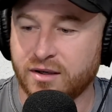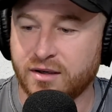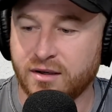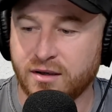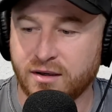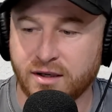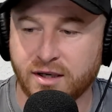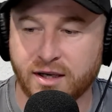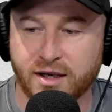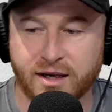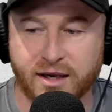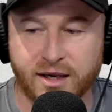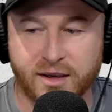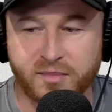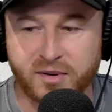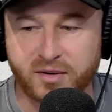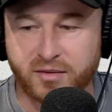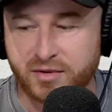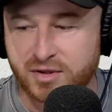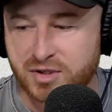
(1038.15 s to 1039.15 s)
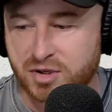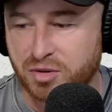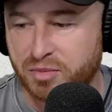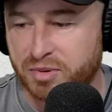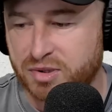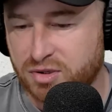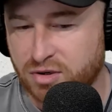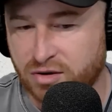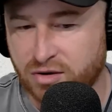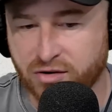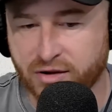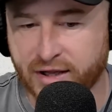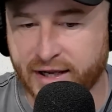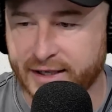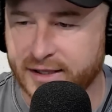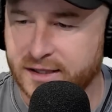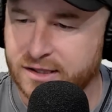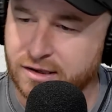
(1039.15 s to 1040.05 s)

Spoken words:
and he'd be super strong late.